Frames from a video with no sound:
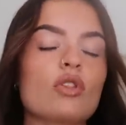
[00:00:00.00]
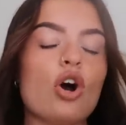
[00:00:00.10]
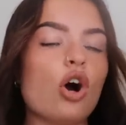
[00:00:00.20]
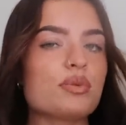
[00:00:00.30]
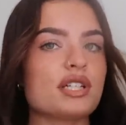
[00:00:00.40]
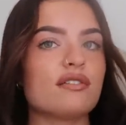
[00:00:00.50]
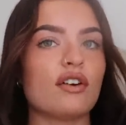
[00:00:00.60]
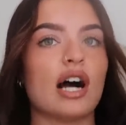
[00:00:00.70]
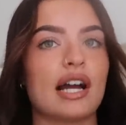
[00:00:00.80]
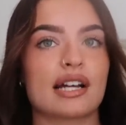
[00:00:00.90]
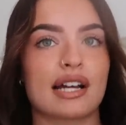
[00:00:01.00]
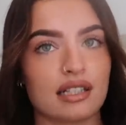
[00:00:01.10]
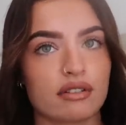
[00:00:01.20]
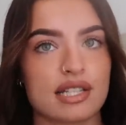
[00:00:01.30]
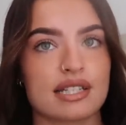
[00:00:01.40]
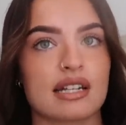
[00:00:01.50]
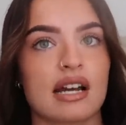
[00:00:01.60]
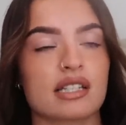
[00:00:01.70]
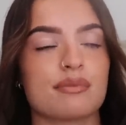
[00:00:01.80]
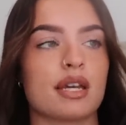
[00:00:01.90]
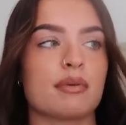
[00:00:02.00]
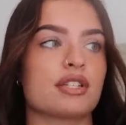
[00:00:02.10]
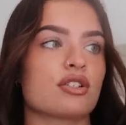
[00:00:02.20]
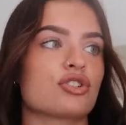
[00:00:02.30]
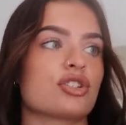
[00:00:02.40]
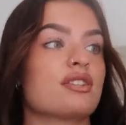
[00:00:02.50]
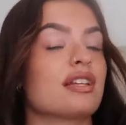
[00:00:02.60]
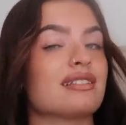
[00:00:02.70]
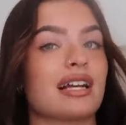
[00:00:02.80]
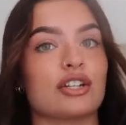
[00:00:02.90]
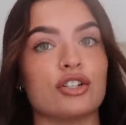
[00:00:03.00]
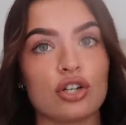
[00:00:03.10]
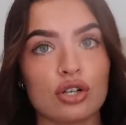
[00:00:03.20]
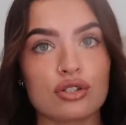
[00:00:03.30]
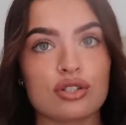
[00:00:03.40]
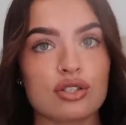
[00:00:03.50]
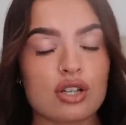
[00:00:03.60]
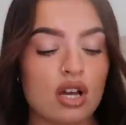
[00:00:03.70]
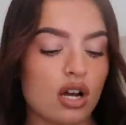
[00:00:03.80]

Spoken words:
opting for higher calorie snacks, maybe such as things like nuts